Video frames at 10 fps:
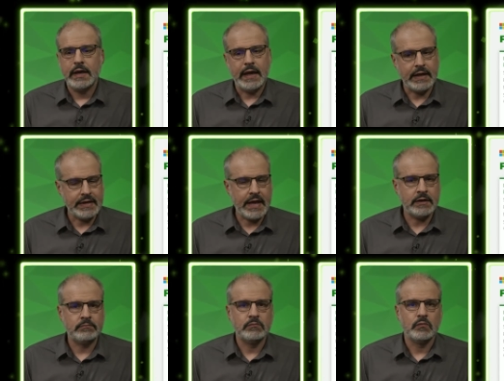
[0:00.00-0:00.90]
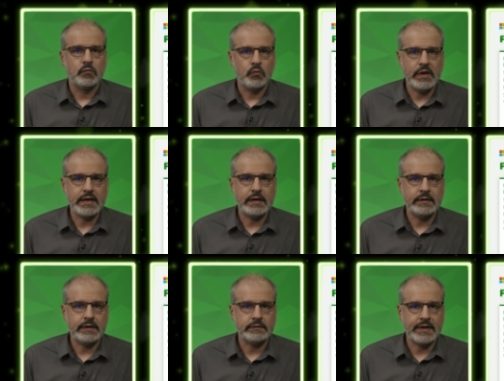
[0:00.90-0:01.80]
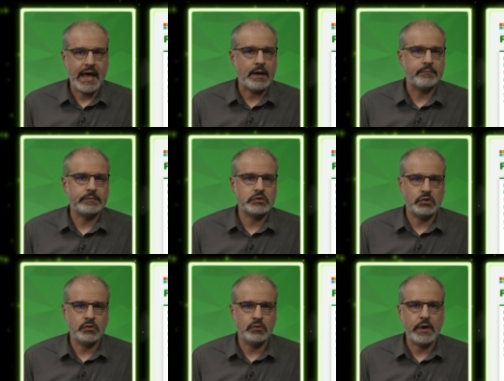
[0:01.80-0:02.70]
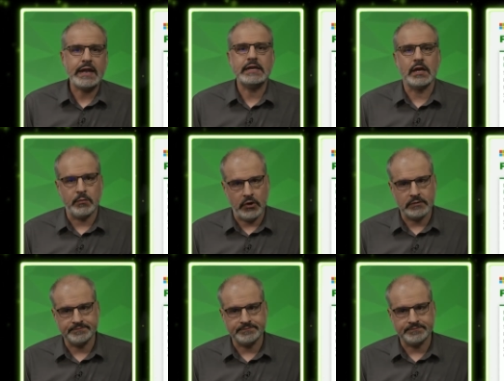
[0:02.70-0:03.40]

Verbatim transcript: And again, we can cap to any number.